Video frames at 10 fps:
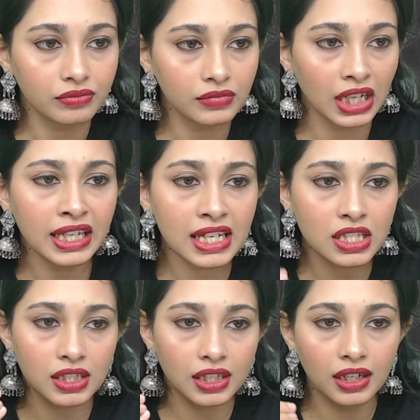
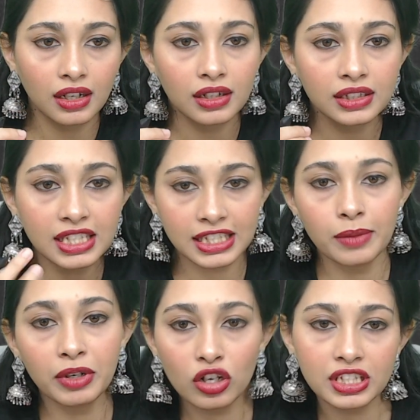yes, the stable
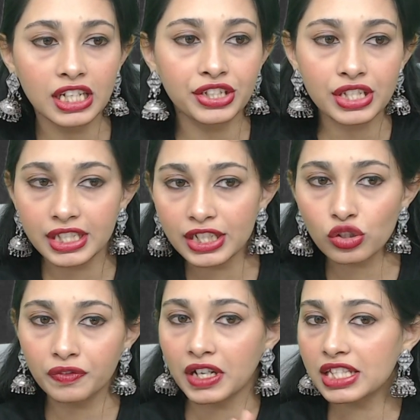oxidation states of
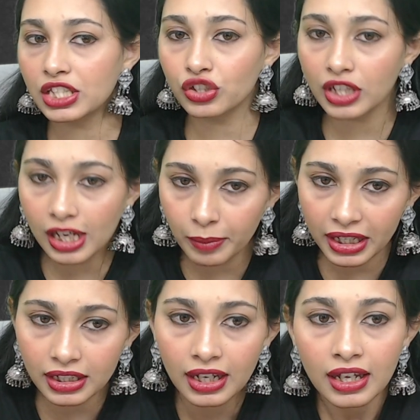transition element
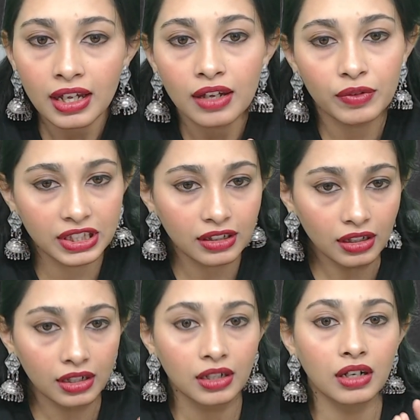with a
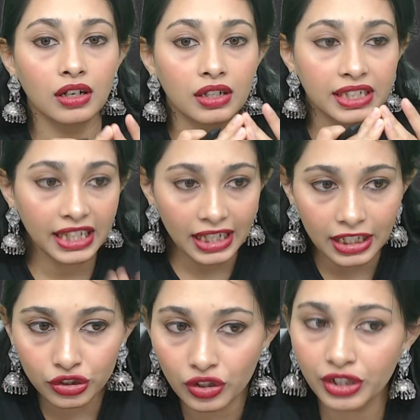d
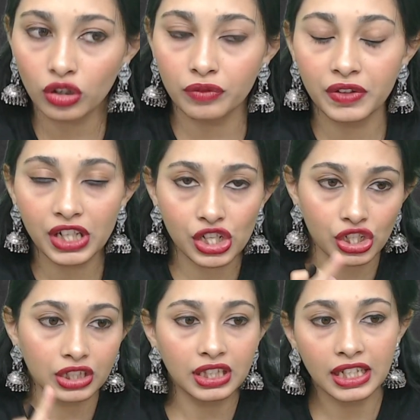electronic
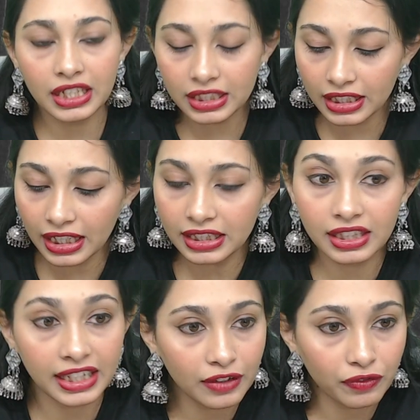configuration 3d3,
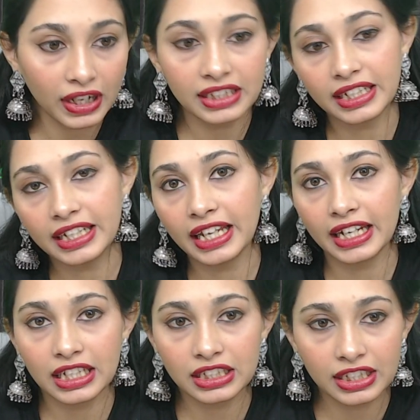3d5, 3d8
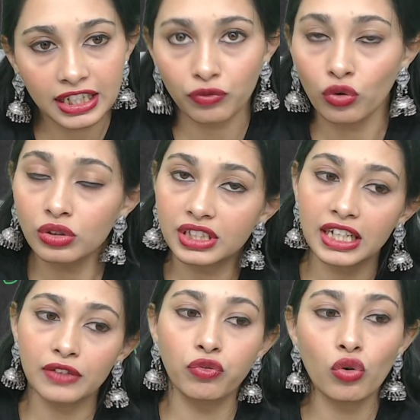and 3d4.
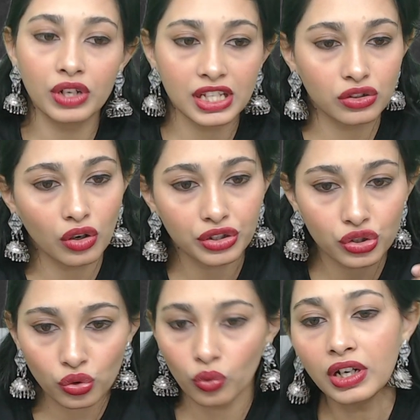3d4 is not
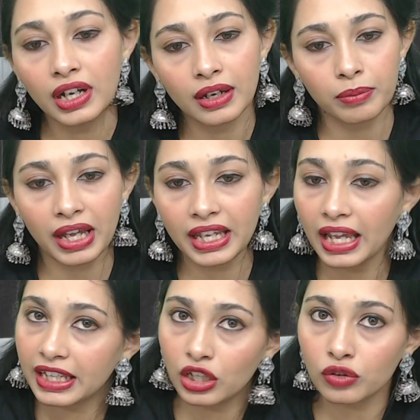shown by
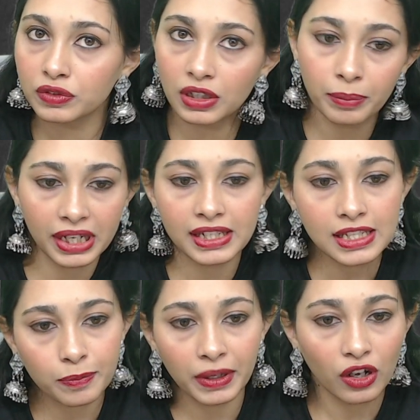any of the metals,
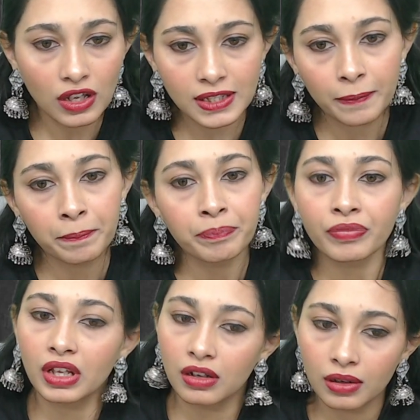because
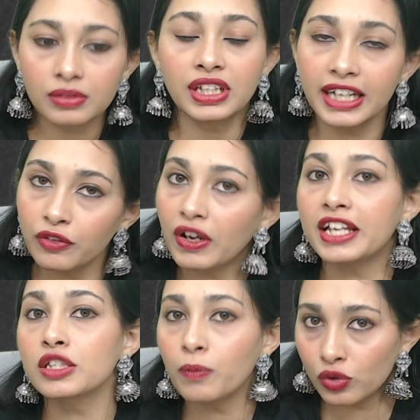3d5 is
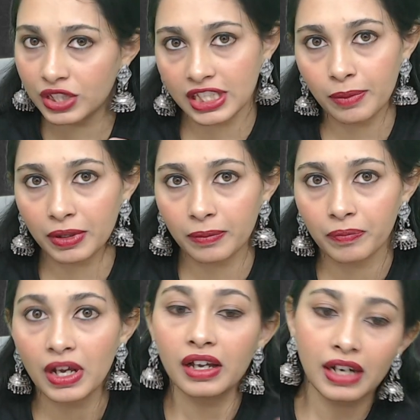more stable.
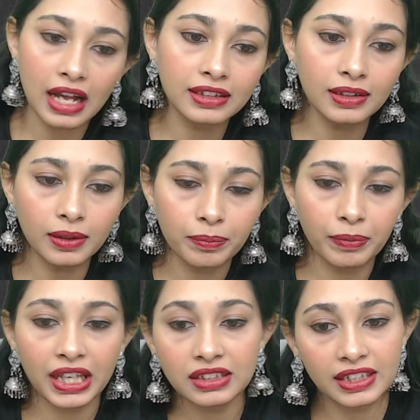Rather,
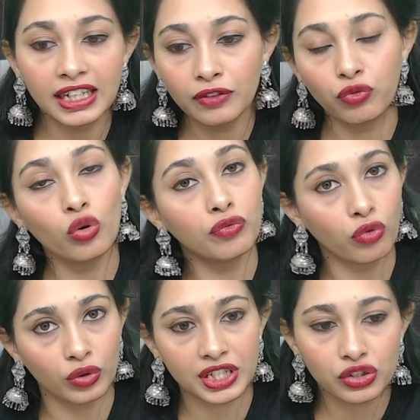being 3d4
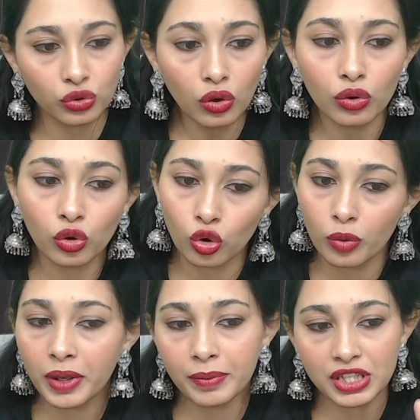4s2,
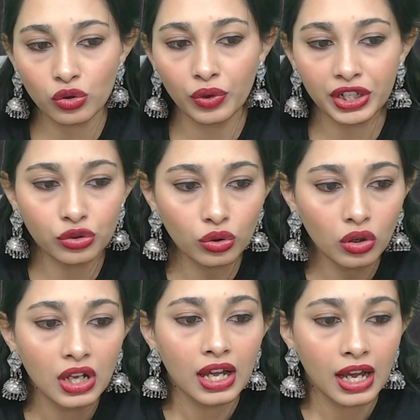chromium is going to
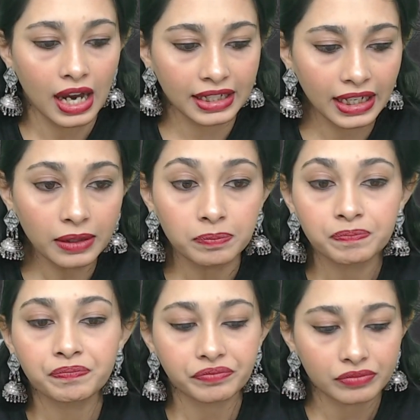attain
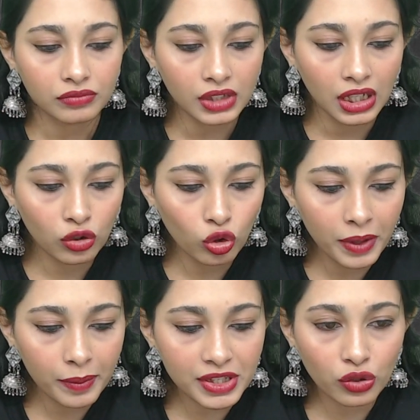Chromium
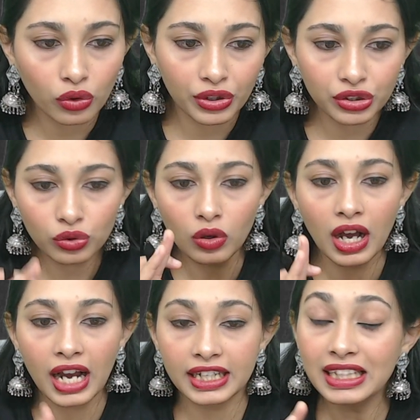is going to
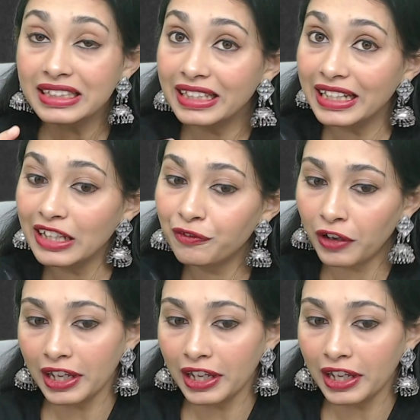attain 3d5